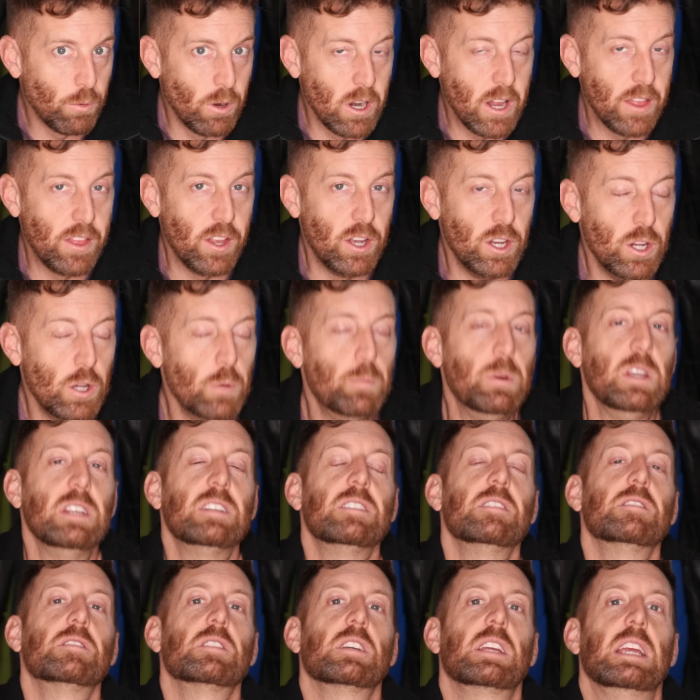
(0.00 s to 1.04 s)
one of the new
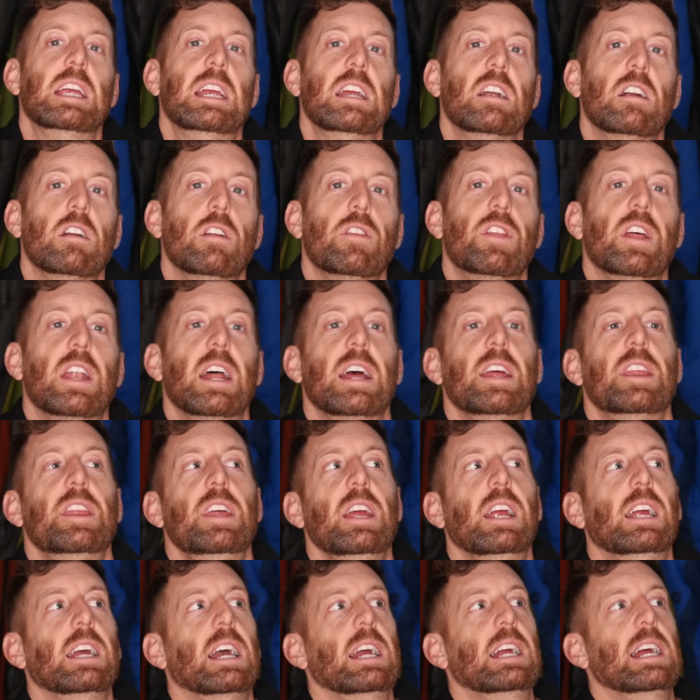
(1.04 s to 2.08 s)
pieces of gear that I
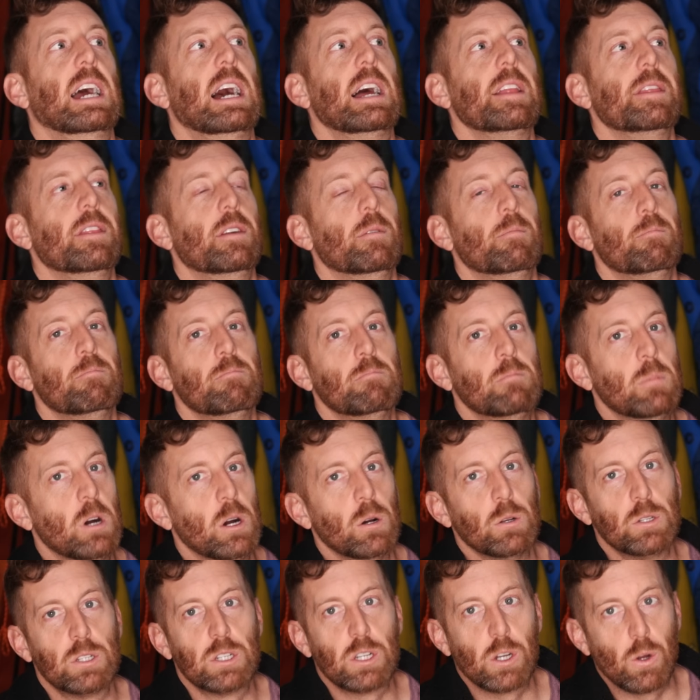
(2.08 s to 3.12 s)
think I got the
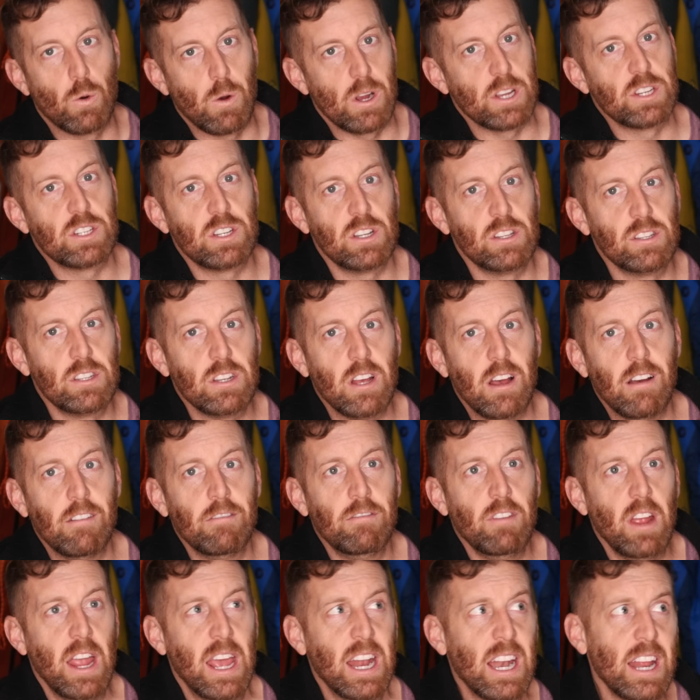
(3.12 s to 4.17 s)
most questions
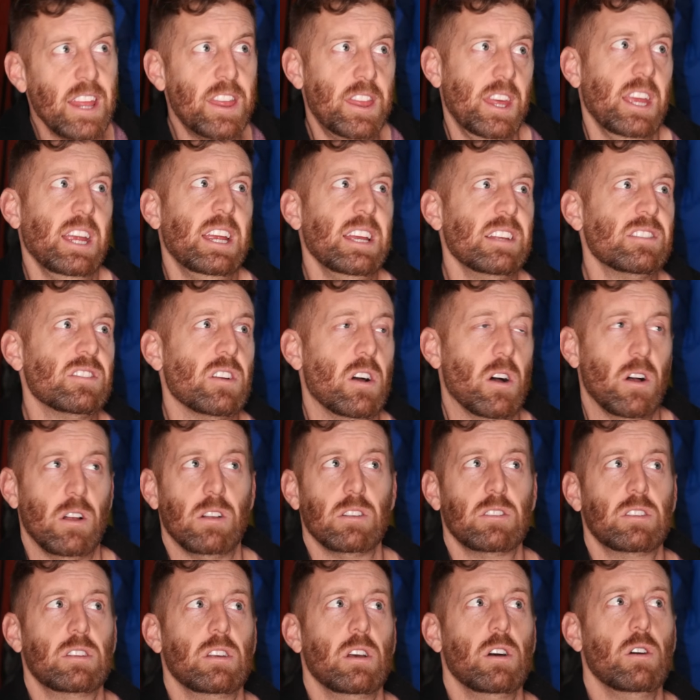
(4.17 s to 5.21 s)
of, and I think is
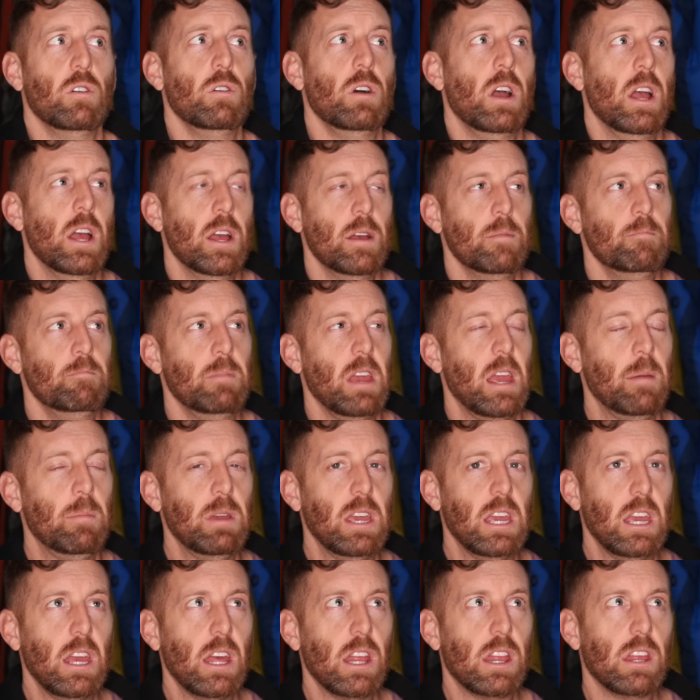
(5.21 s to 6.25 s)
also
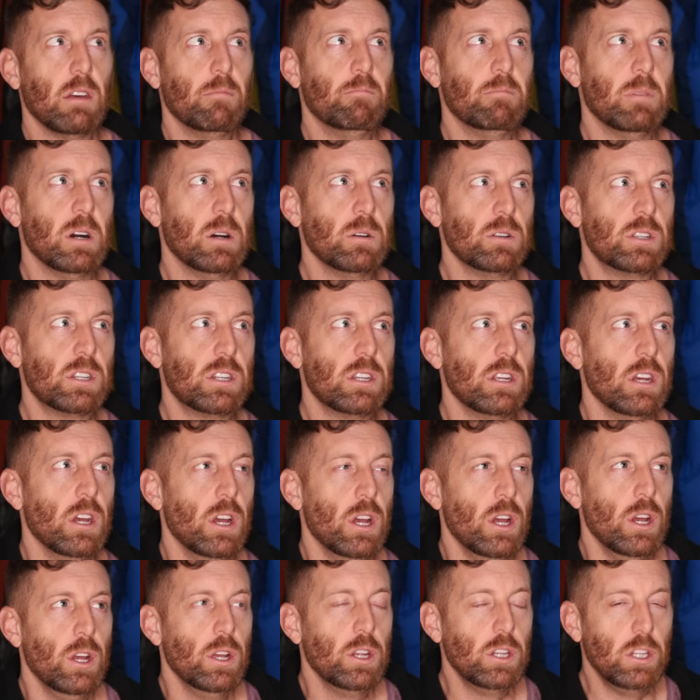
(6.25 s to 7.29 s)
maybe the most
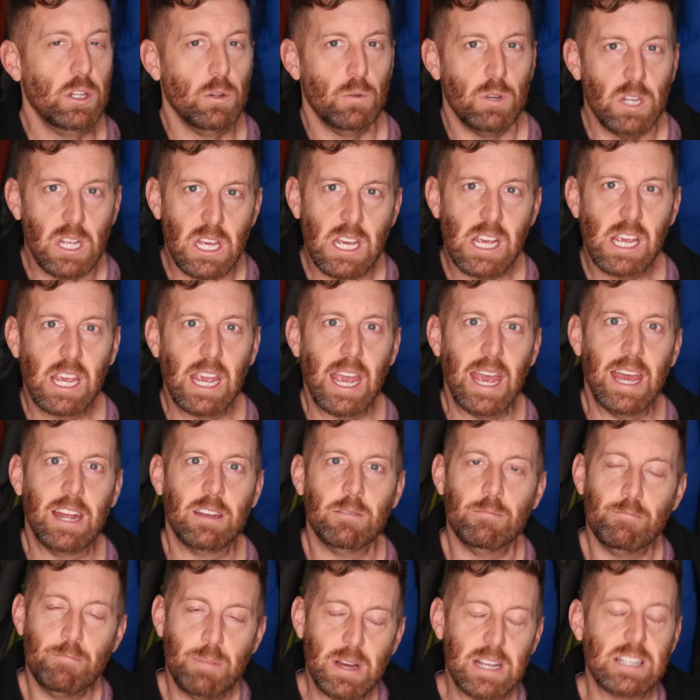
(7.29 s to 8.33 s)
unique
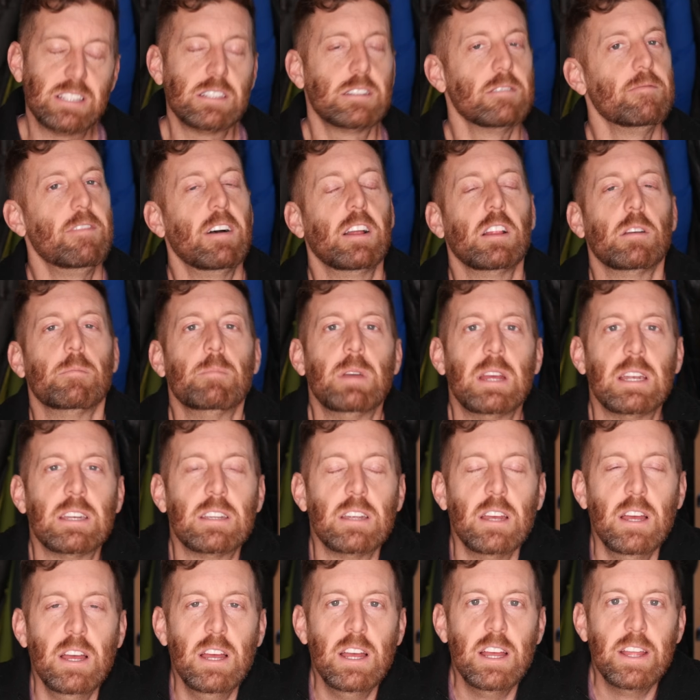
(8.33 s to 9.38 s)
and best
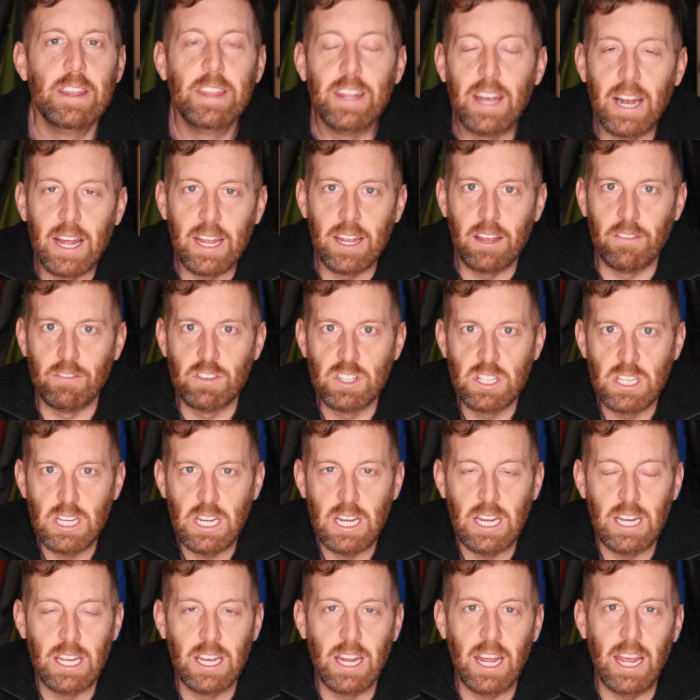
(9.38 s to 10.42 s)
development that I have
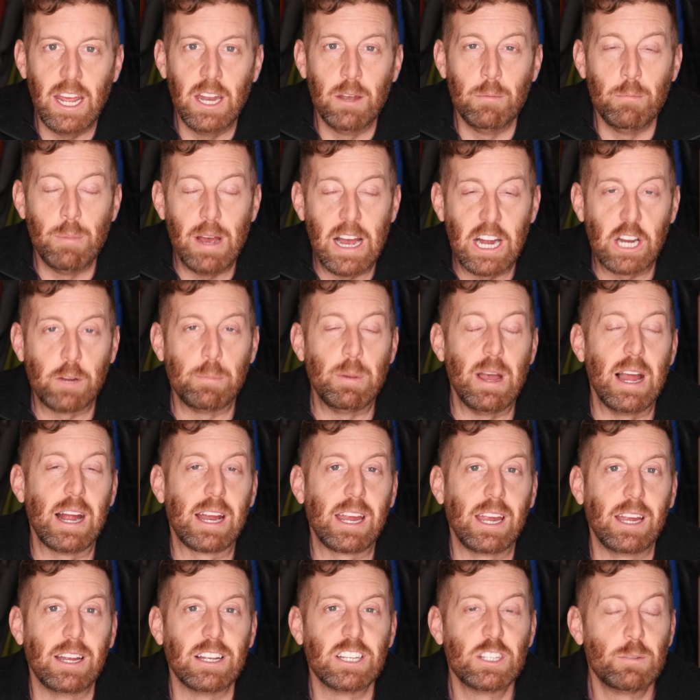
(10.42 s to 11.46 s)
seen in
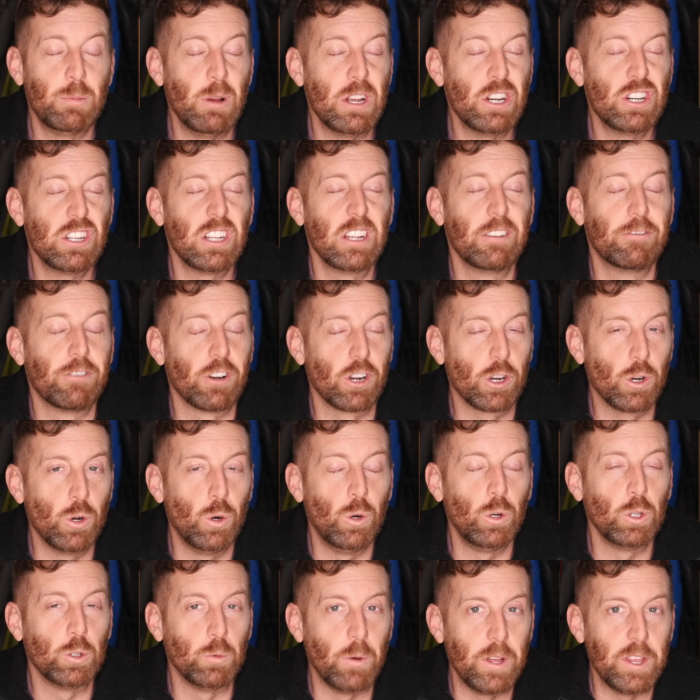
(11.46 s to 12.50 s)
backpacking, especially for
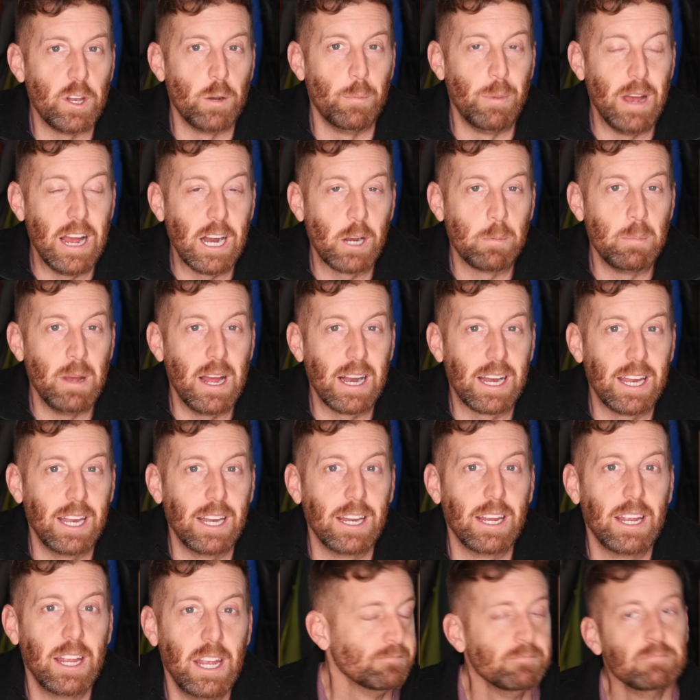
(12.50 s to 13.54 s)
cold weather
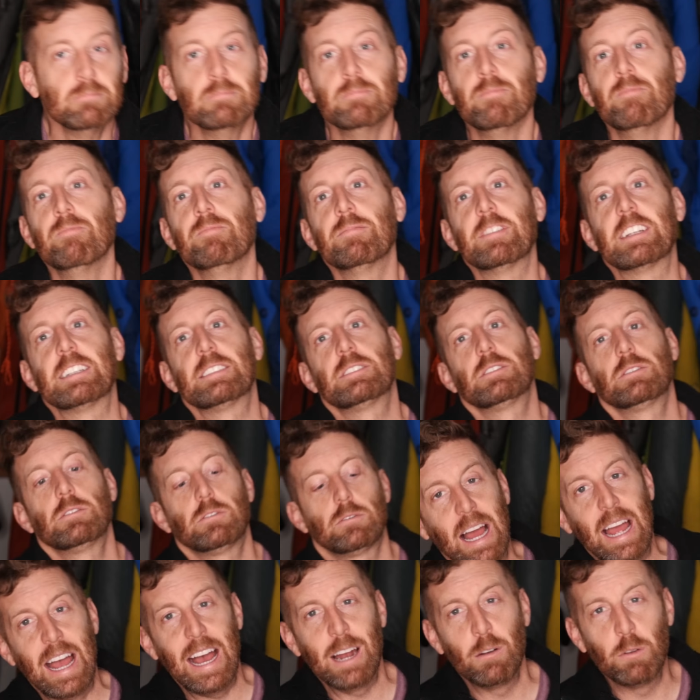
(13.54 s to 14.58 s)
backpacking.
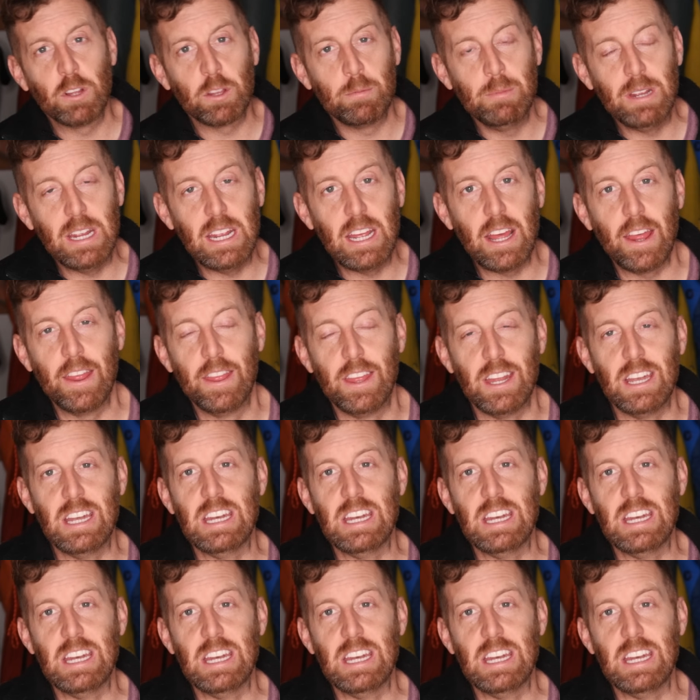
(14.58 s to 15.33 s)
I had with me the